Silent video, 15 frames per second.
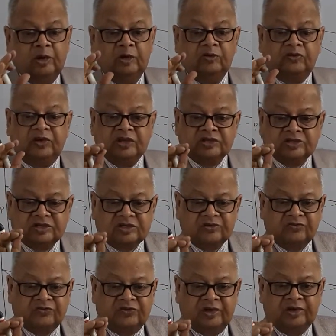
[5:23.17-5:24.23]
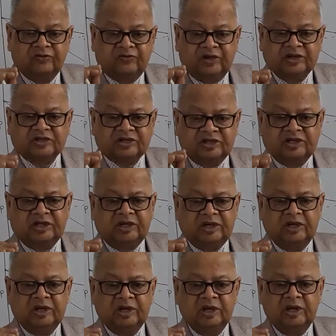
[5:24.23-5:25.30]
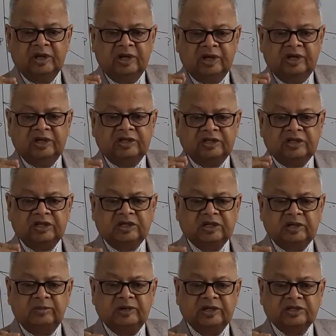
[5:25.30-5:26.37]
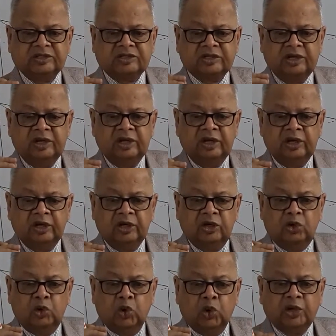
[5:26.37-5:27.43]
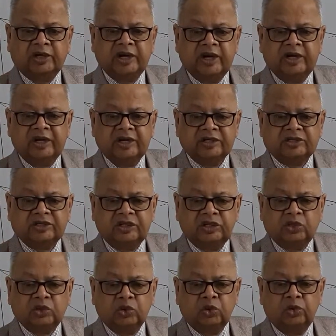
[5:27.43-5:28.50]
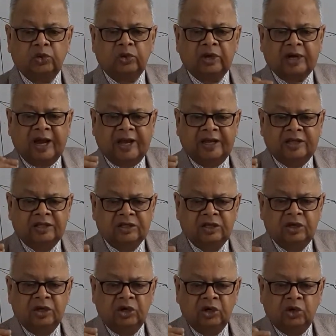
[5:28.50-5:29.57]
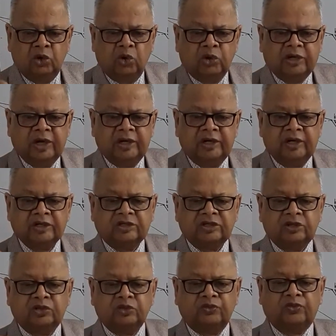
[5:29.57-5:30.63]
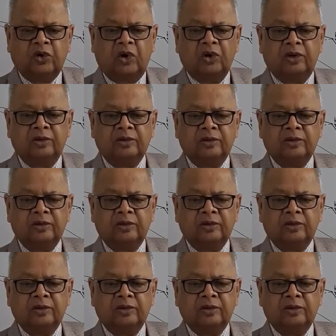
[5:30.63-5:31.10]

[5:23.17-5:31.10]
fixity. Rigidity means no tendency to rise, no tendency to fall.